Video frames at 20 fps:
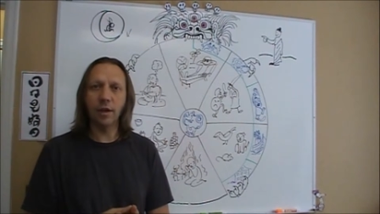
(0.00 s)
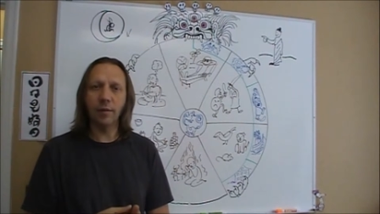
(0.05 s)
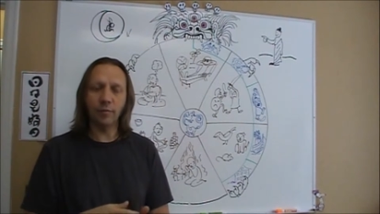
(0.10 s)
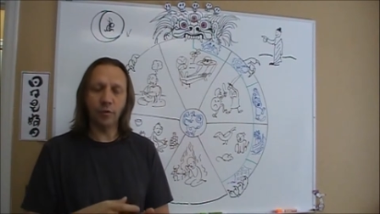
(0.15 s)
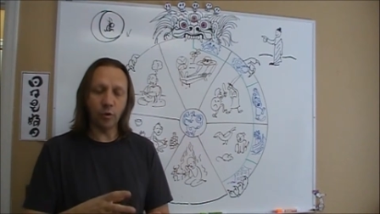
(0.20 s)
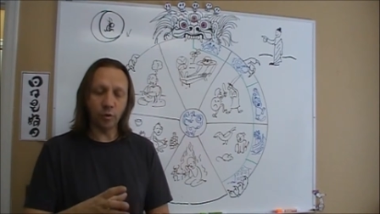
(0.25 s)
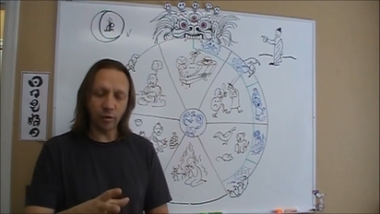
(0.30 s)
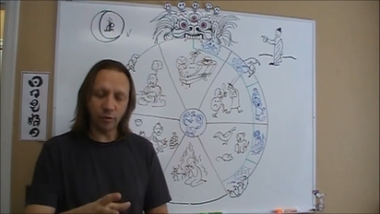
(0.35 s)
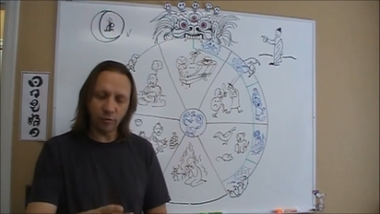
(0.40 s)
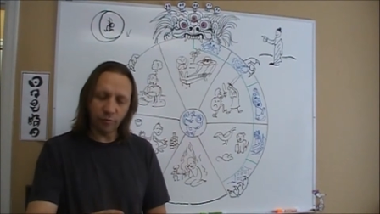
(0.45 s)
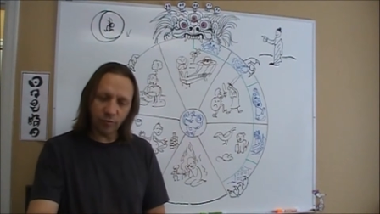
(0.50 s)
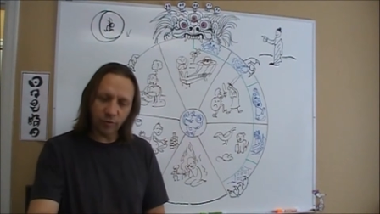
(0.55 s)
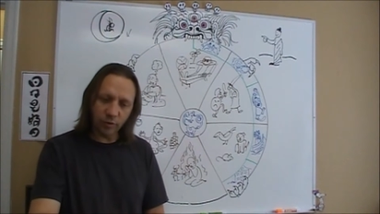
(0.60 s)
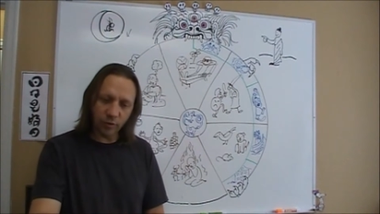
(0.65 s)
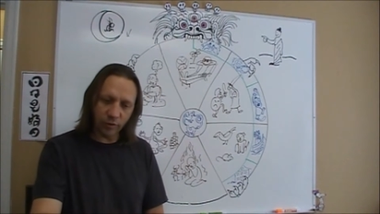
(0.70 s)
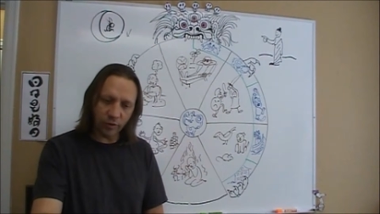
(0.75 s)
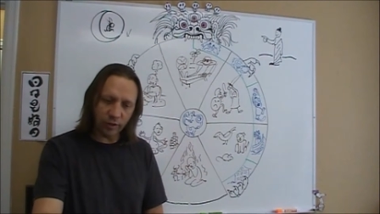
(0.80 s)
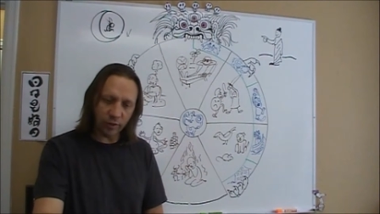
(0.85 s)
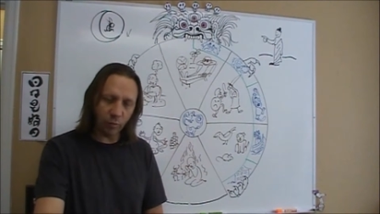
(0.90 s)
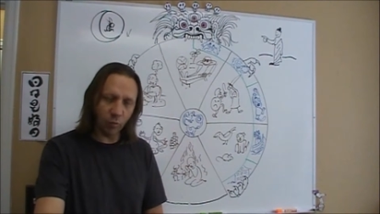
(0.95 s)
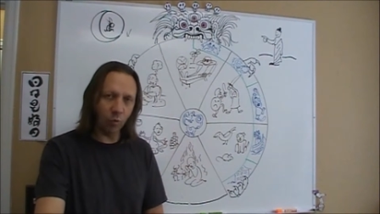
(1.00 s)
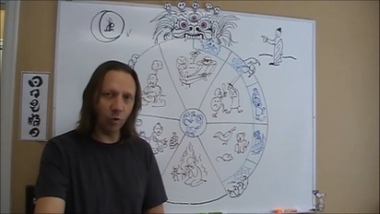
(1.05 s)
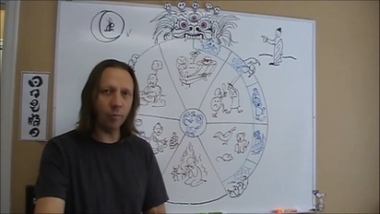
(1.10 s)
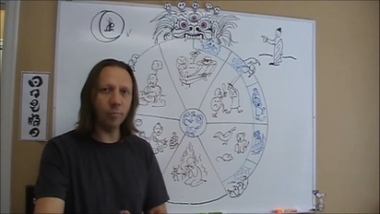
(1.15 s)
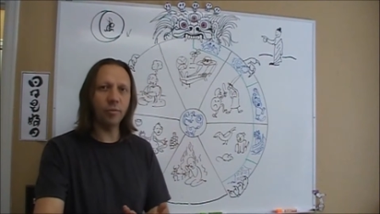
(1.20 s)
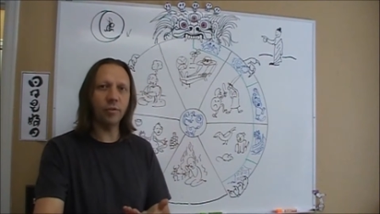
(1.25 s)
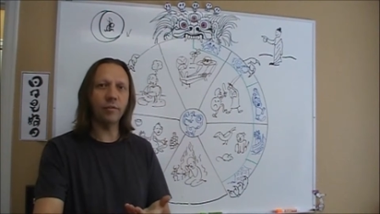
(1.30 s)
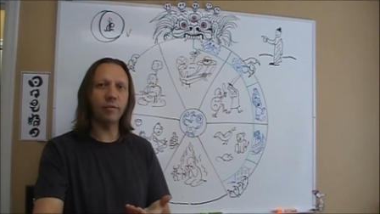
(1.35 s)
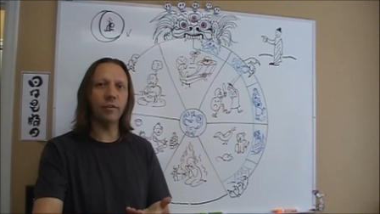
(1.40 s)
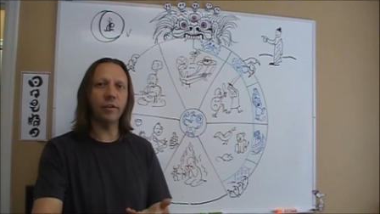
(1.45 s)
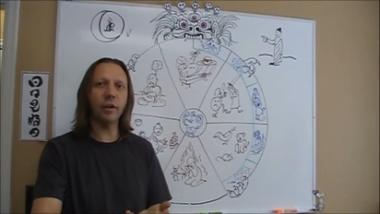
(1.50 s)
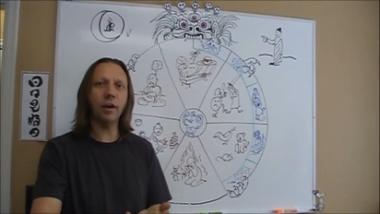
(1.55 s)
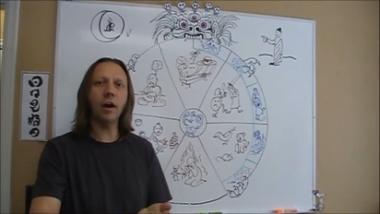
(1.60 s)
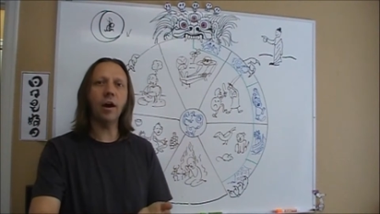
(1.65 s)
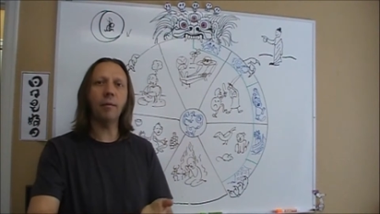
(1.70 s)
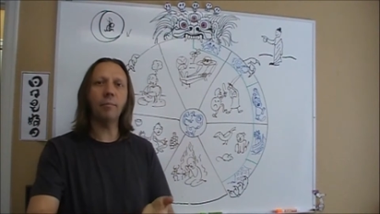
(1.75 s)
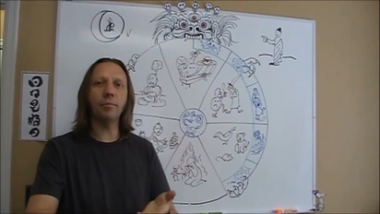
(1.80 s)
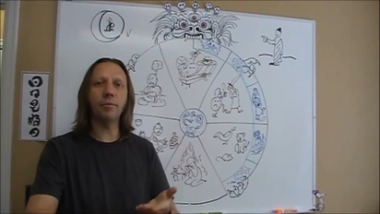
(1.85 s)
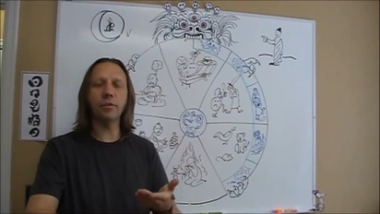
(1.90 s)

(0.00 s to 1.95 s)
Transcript: You can feel the warmth of the cup,